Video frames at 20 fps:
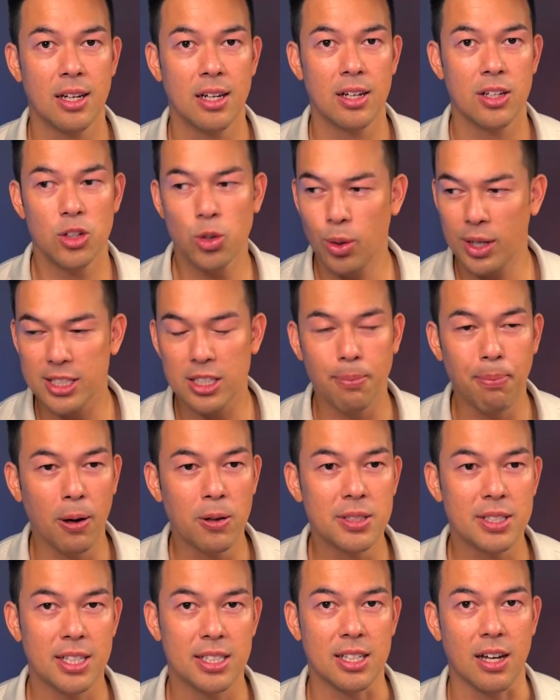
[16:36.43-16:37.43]
You are
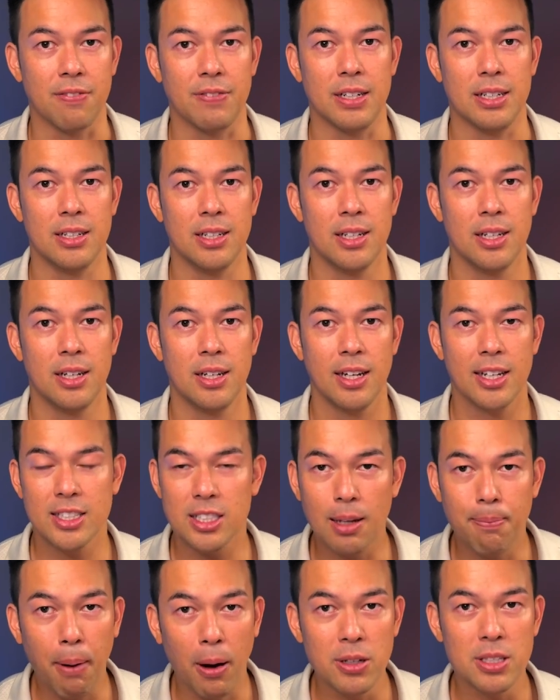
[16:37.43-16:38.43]
supposed to suffer. It's
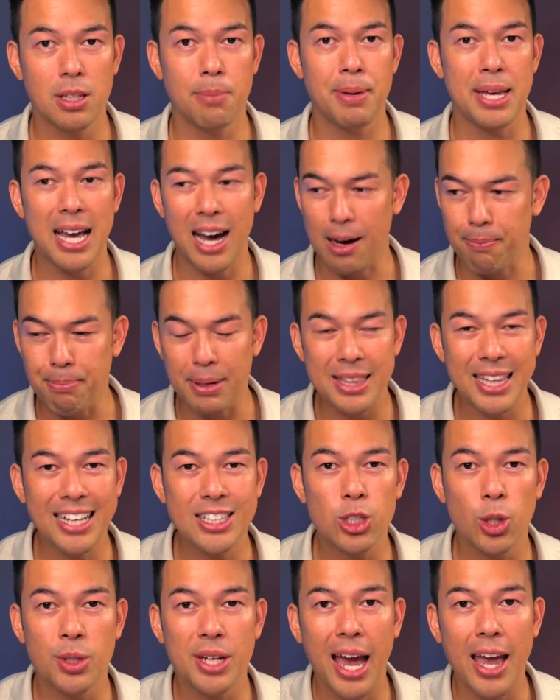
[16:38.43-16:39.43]
supposed to be hard, but
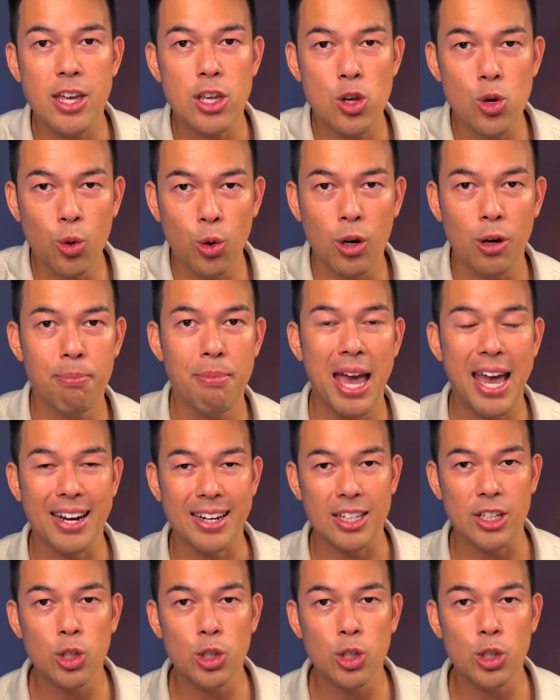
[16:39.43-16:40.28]
that's okay. You are a man.